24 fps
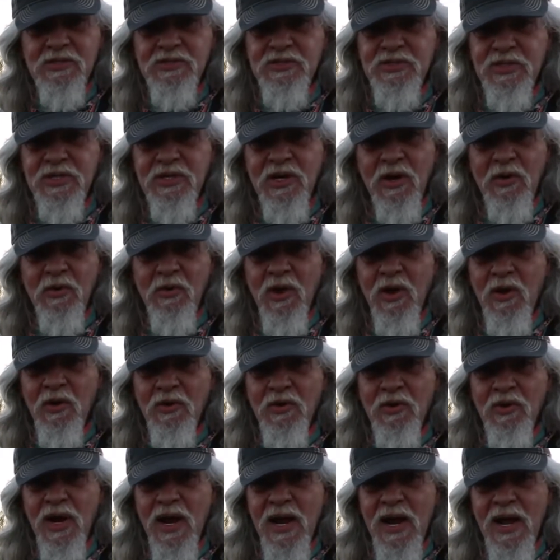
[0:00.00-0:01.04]
she no
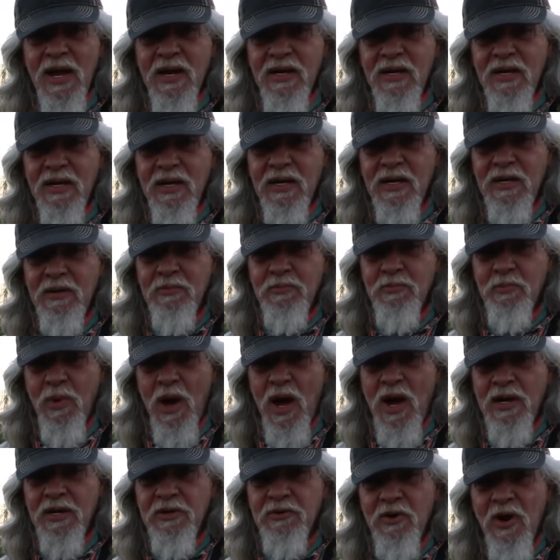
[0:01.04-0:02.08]
longer had any
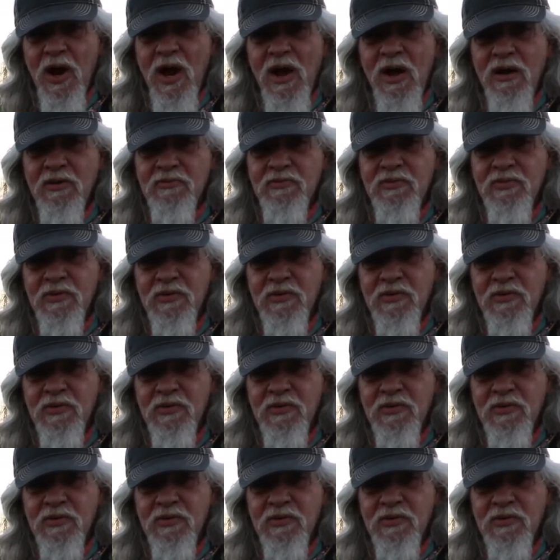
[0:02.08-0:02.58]
bite drive.